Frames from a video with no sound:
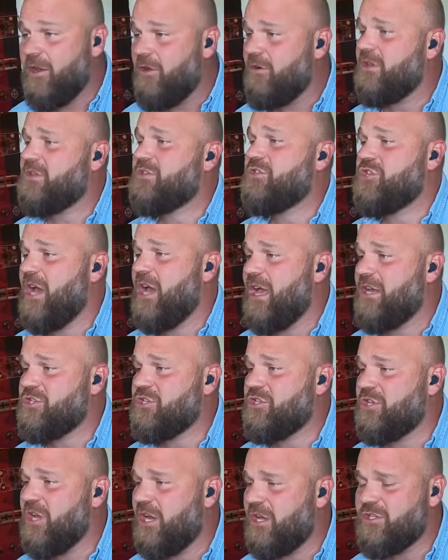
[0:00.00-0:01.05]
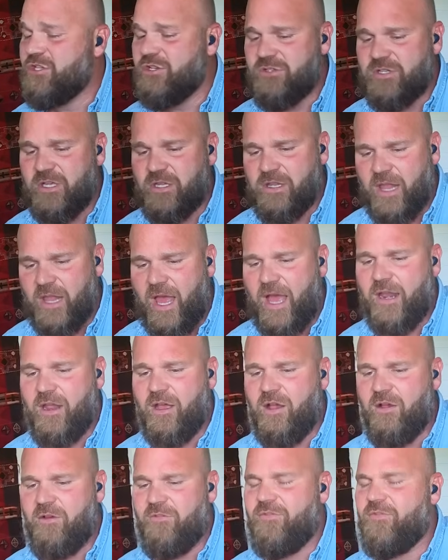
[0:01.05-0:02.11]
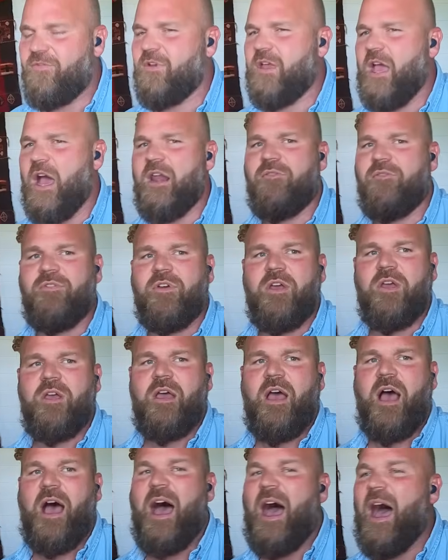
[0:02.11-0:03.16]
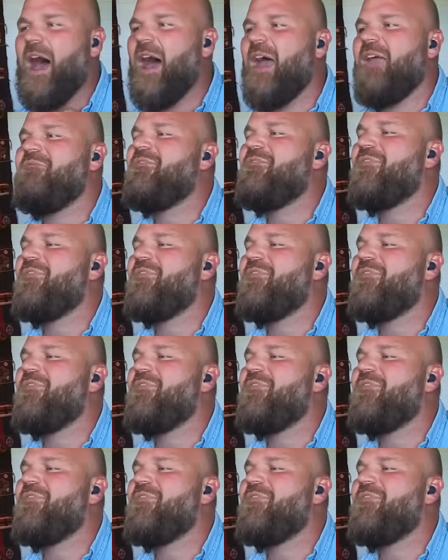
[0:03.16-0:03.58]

noticed Josh does use a lot of kind of high